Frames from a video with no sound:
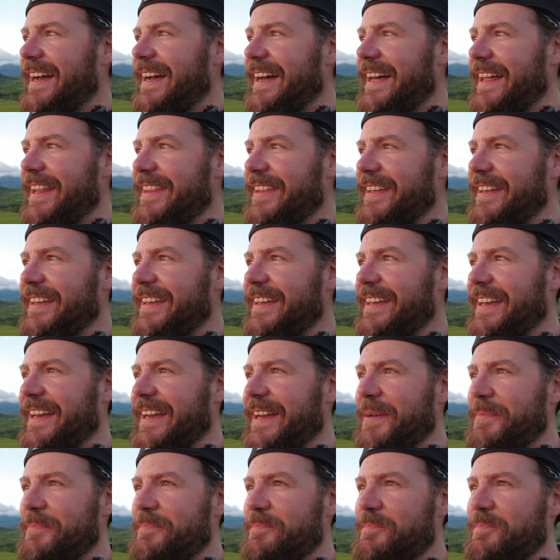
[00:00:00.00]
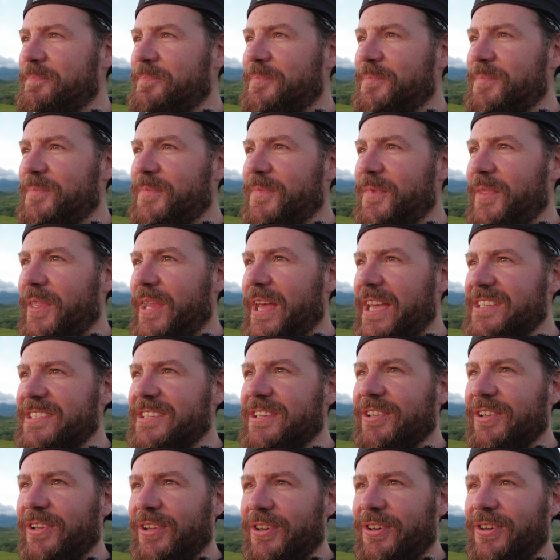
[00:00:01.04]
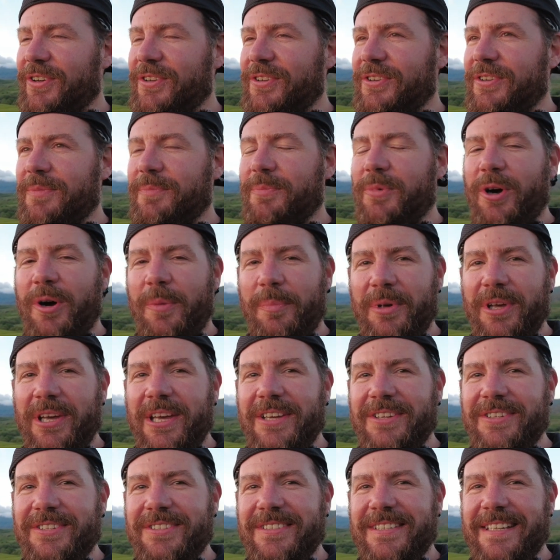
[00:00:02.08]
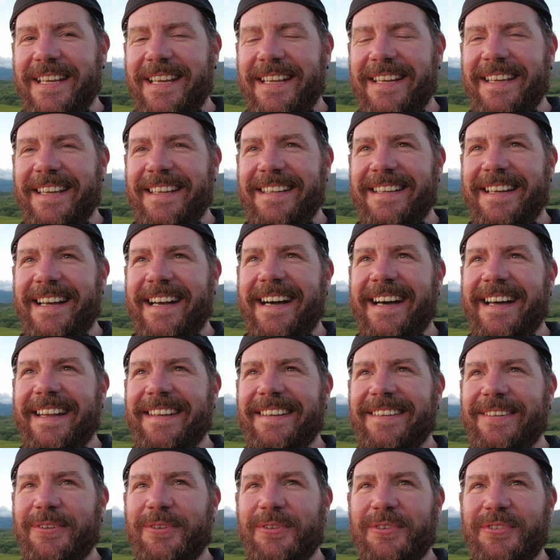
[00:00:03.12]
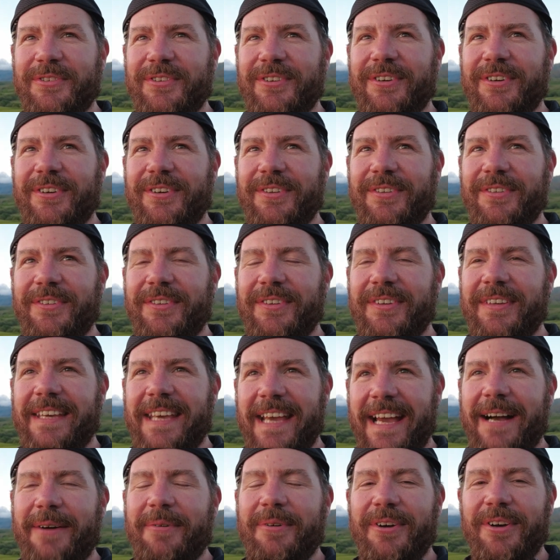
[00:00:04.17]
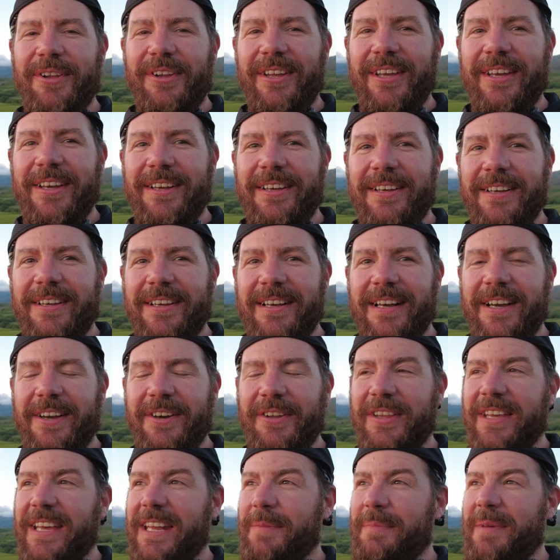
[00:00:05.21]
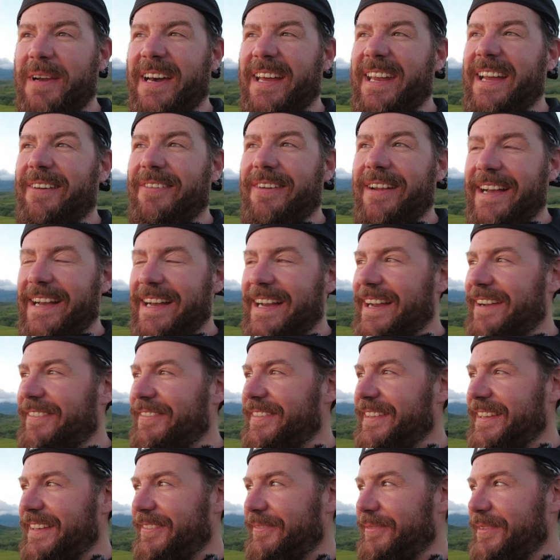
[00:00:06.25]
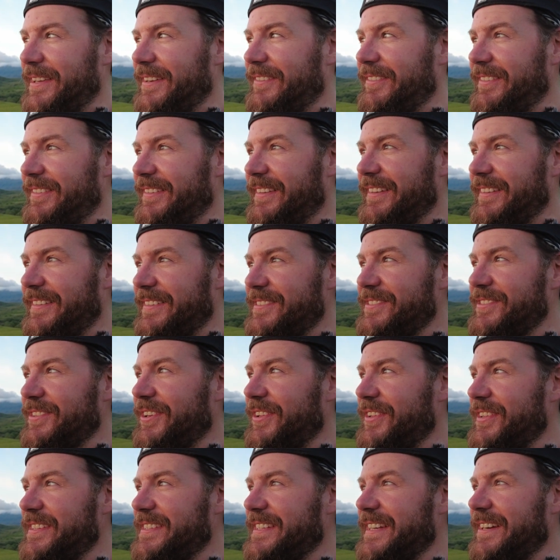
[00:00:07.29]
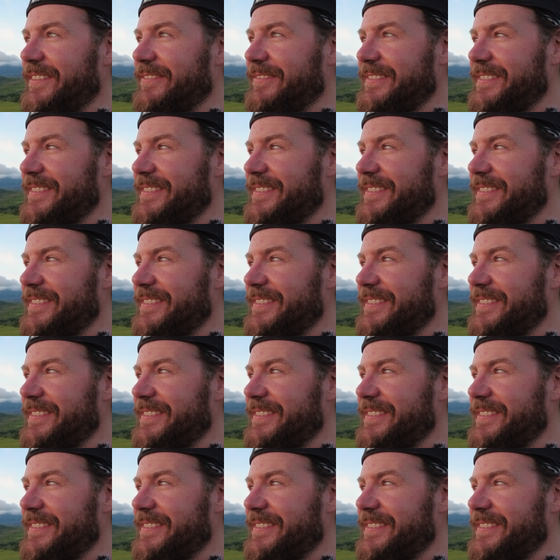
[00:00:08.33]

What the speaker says: I think lesson learned, more patience needed, and also get out earlier. I only had about an hour and a half to come here and sort this out.